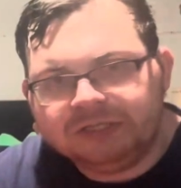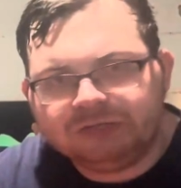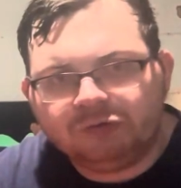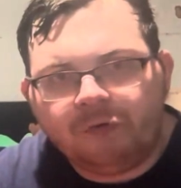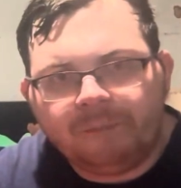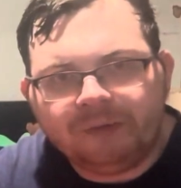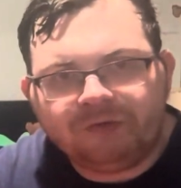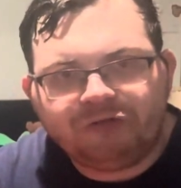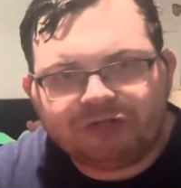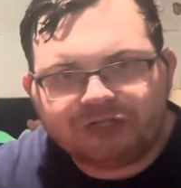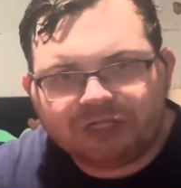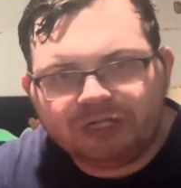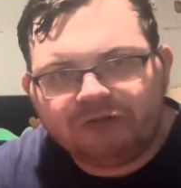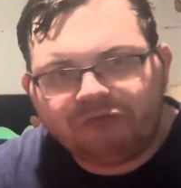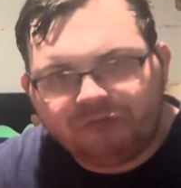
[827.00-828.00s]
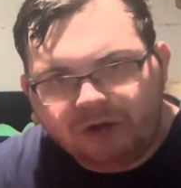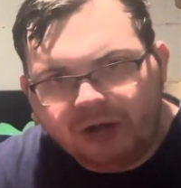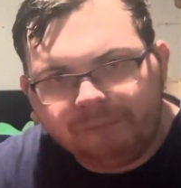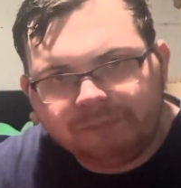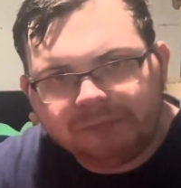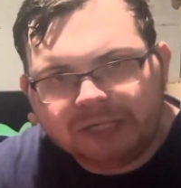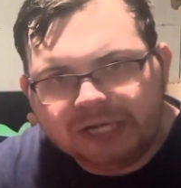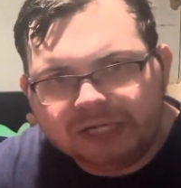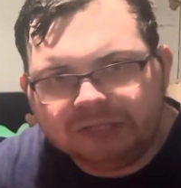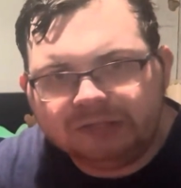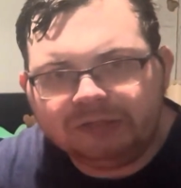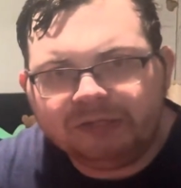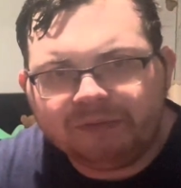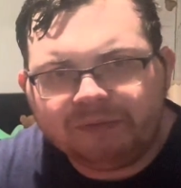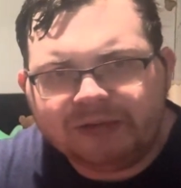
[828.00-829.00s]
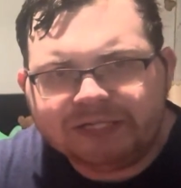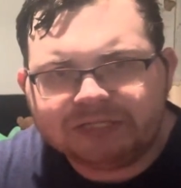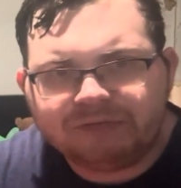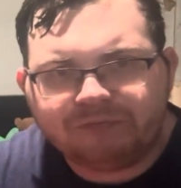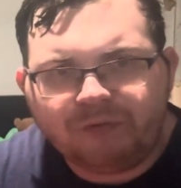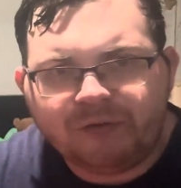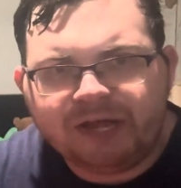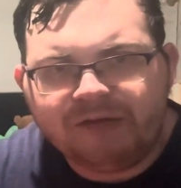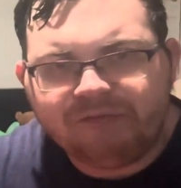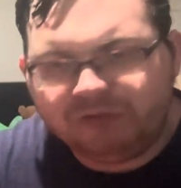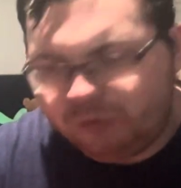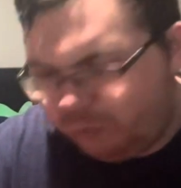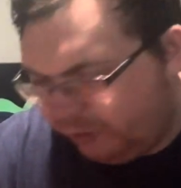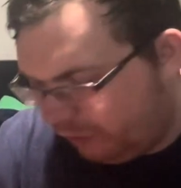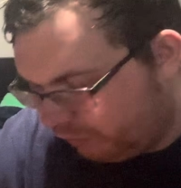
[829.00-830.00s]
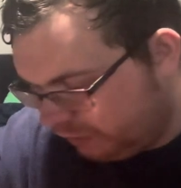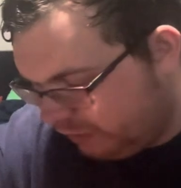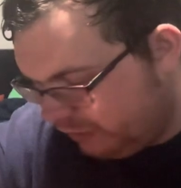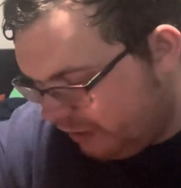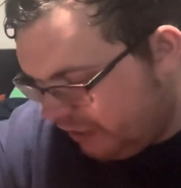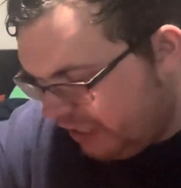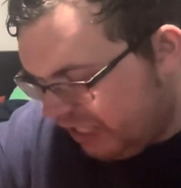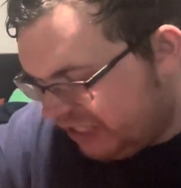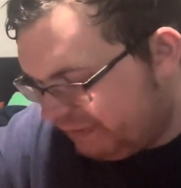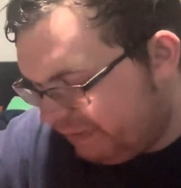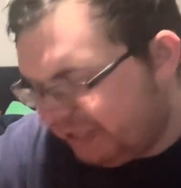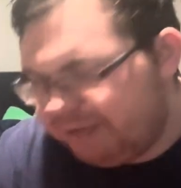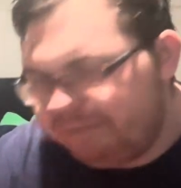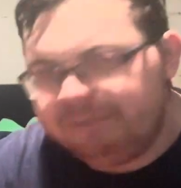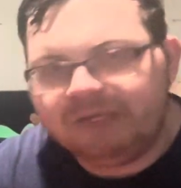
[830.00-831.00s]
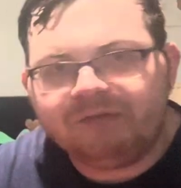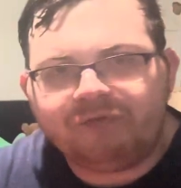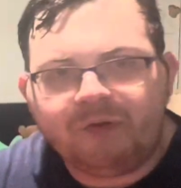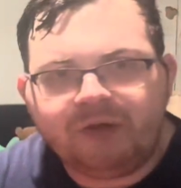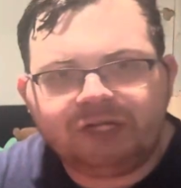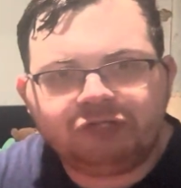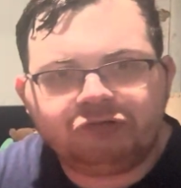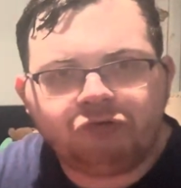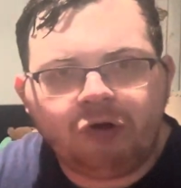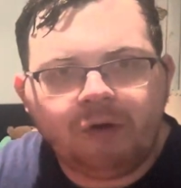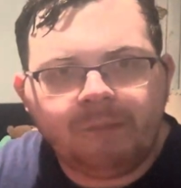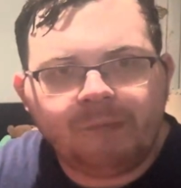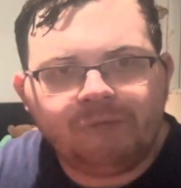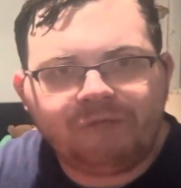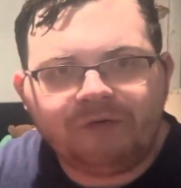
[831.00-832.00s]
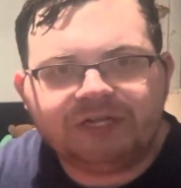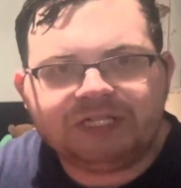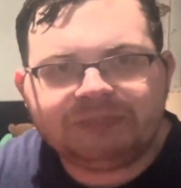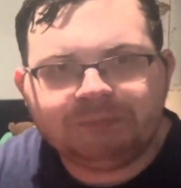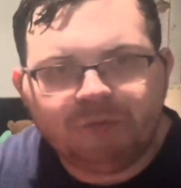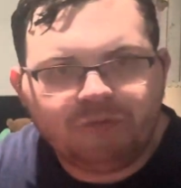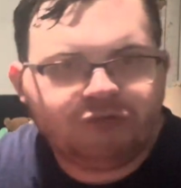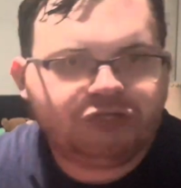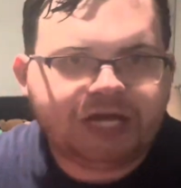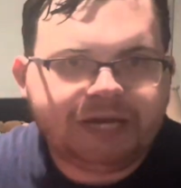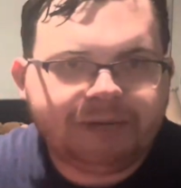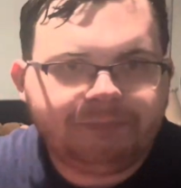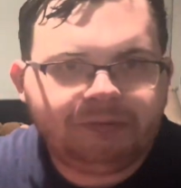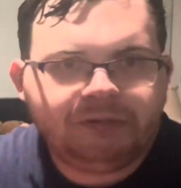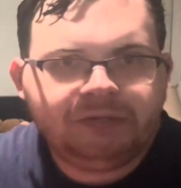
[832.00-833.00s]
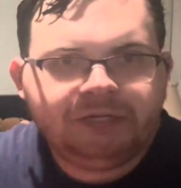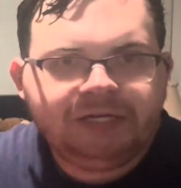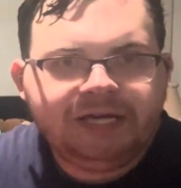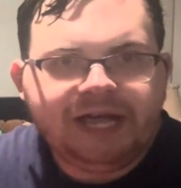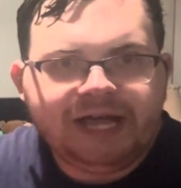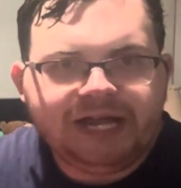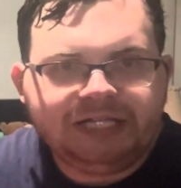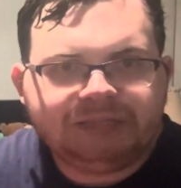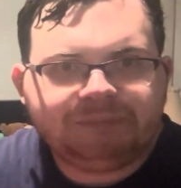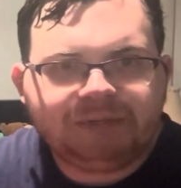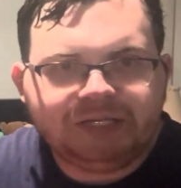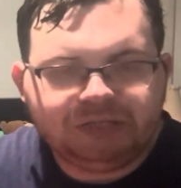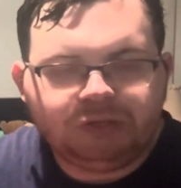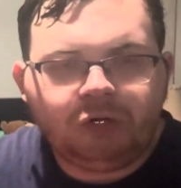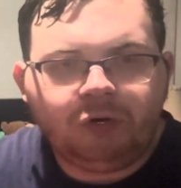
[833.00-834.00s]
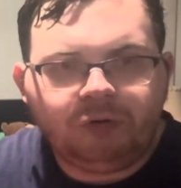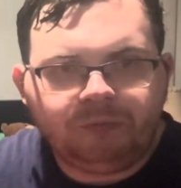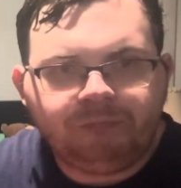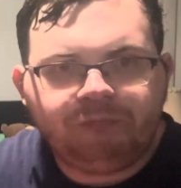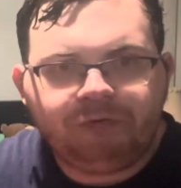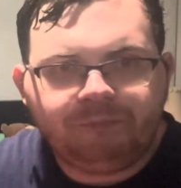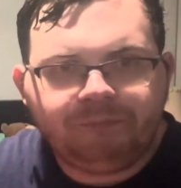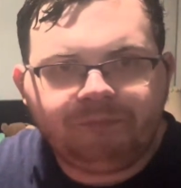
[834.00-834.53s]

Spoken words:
a little bit of friction in the front and the lanes are very heavy oiled. It's been giving me a very controllable, very smooth shape, and it's been going for